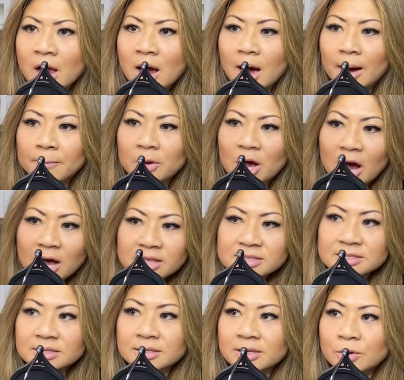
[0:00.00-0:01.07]
I'm
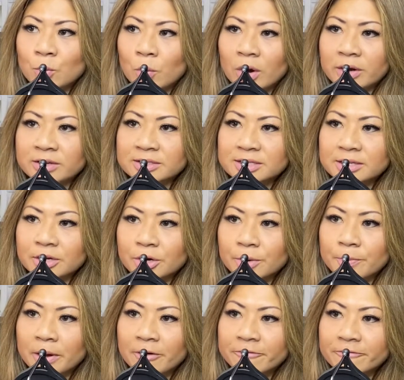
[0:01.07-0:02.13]
constantly wanting to hear
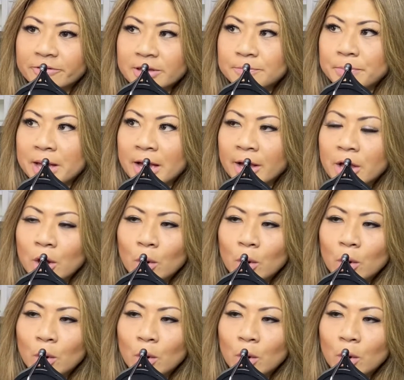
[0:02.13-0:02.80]
about feedback.